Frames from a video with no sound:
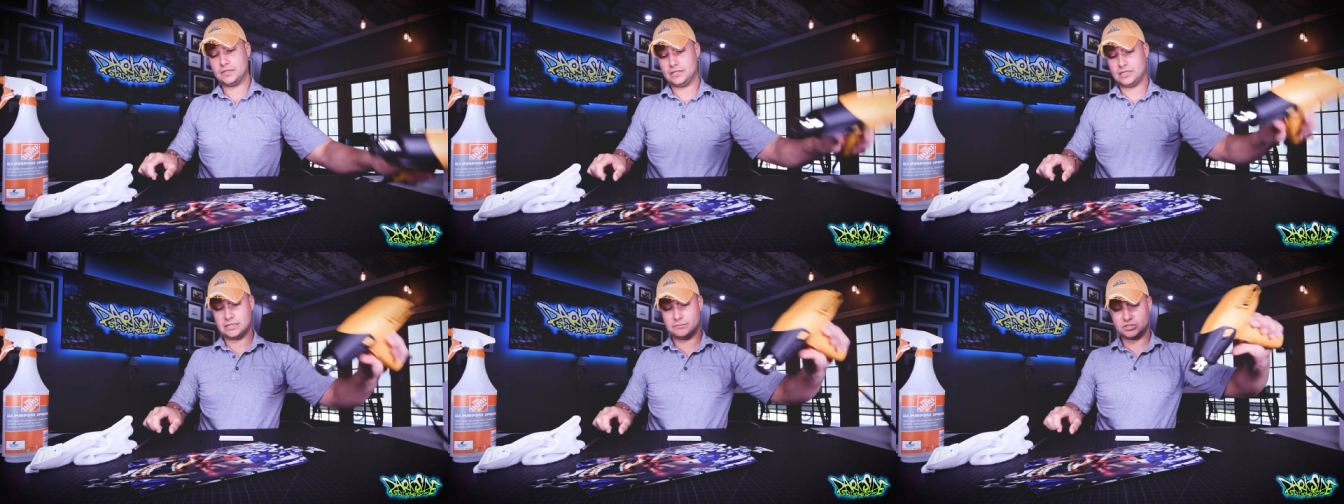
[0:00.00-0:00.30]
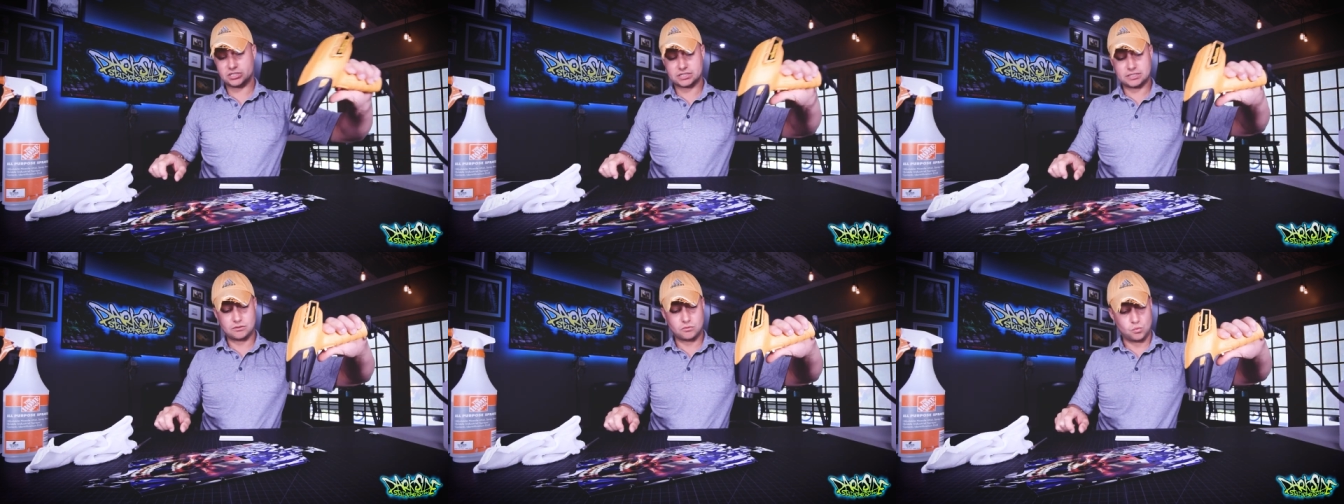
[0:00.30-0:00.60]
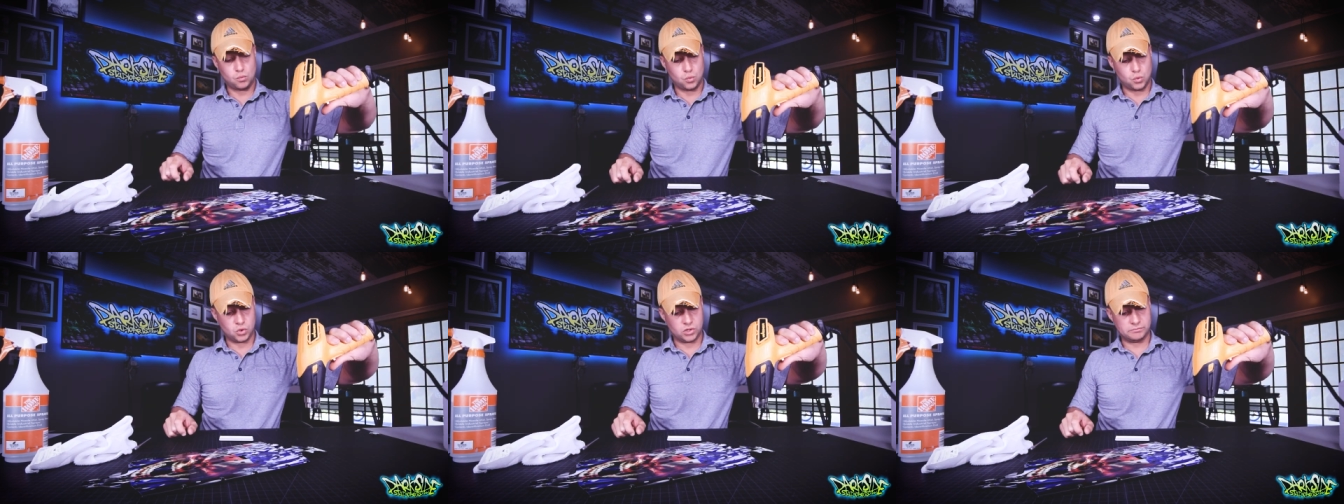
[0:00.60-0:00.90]
and I'm just going
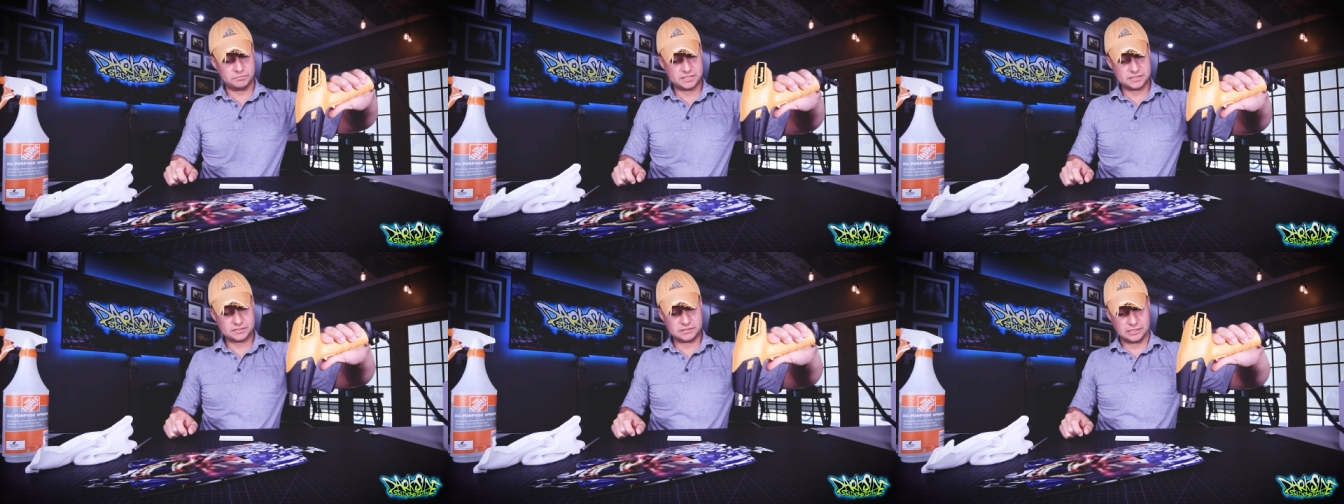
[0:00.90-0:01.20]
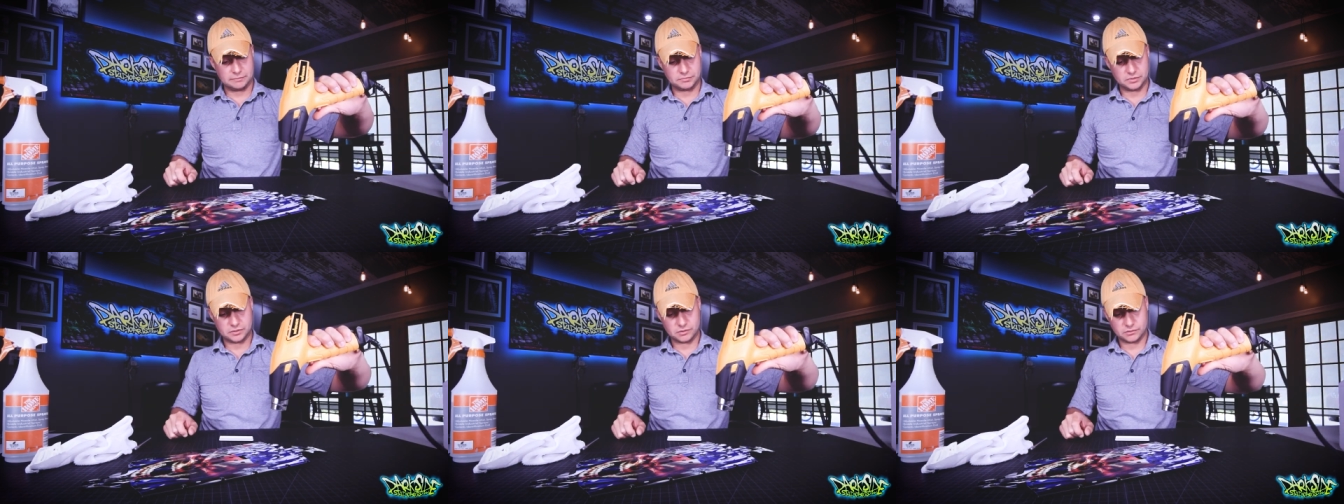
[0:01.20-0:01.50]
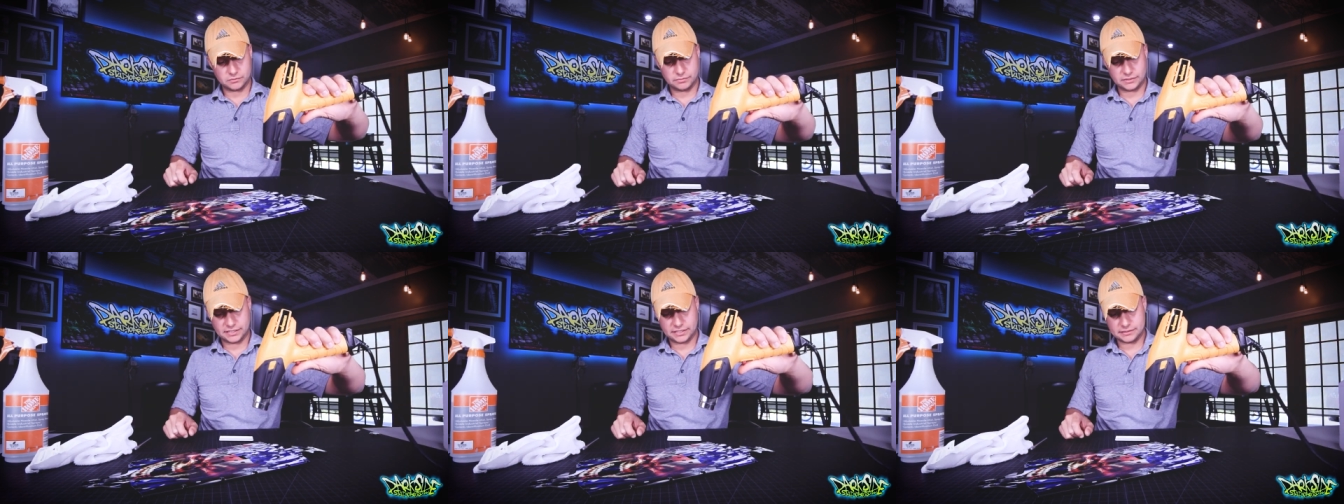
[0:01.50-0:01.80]
to warm this up a
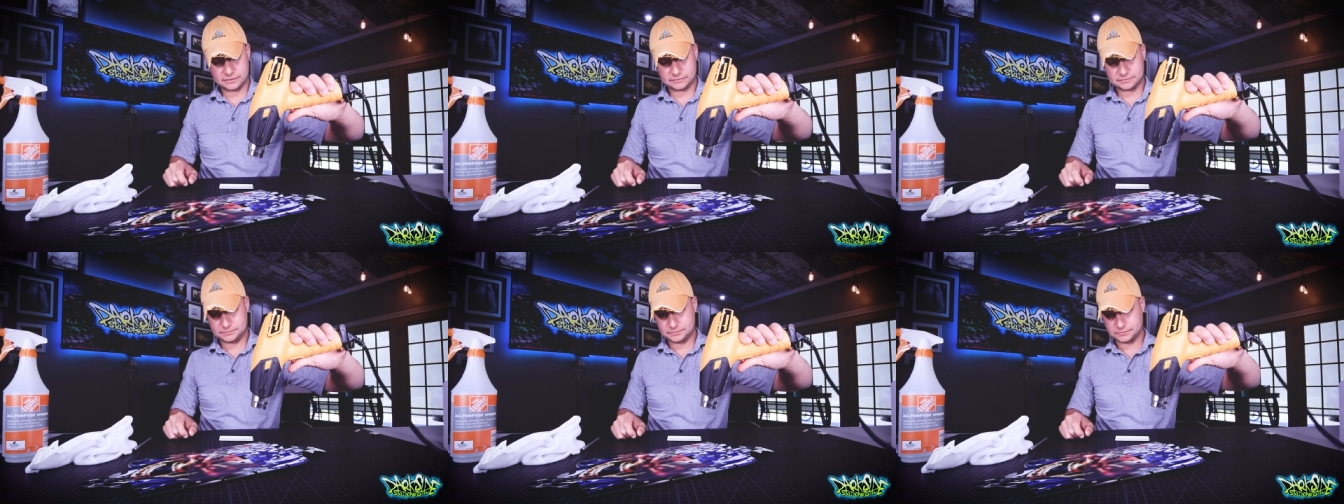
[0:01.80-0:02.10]
little bit.